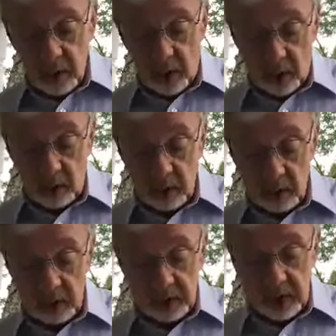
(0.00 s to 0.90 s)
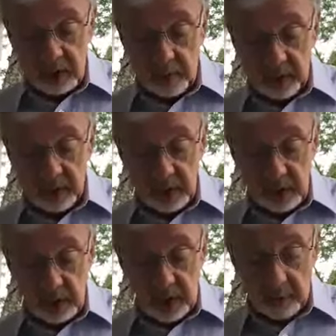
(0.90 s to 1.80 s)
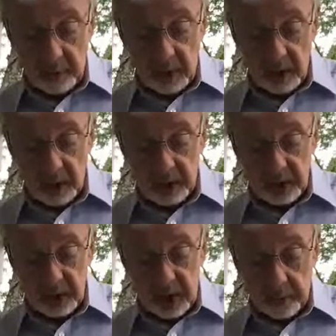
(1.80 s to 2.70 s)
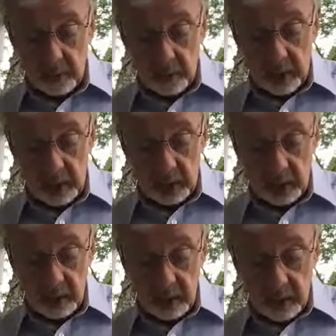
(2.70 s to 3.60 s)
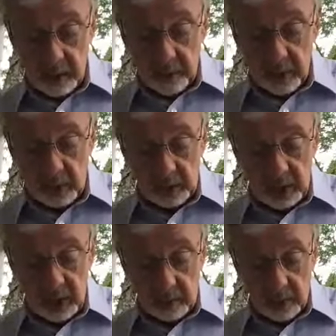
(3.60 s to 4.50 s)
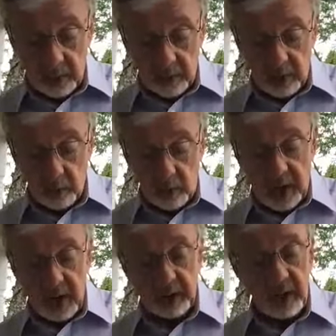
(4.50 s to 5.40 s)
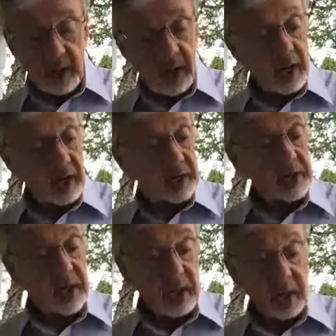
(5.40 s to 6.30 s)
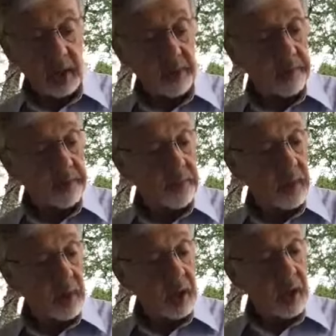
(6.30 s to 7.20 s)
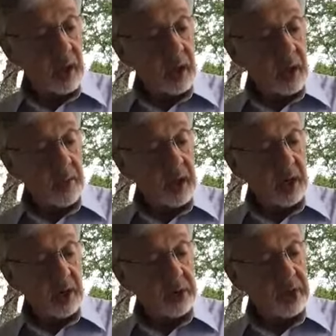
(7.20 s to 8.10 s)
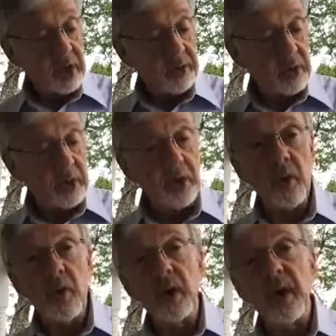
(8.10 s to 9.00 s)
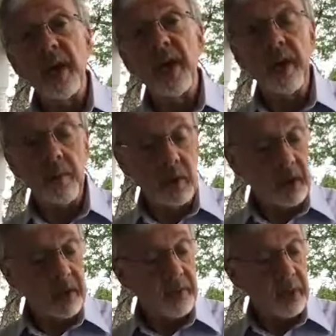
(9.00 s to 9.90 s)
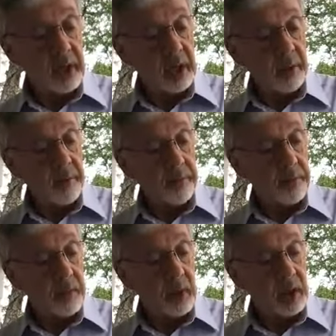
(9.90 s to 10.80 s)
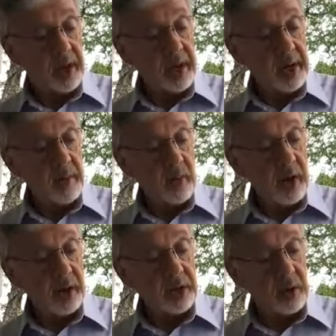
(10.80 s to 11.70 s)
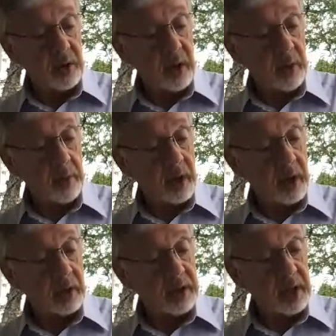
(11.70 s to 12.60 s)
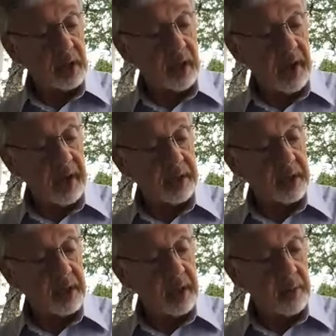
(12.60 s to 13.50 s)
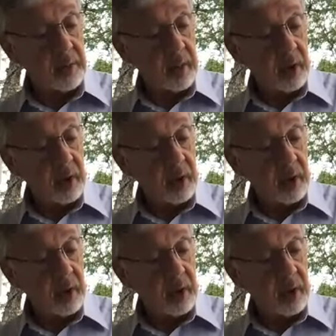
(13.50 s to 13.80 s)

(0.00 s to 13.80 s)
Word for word: All who see me sneer at me. They separate the lip. They wag the head, saying, Commit yourself to the Lord. Let Him deliver him. Let Him rescue him because He delights in him.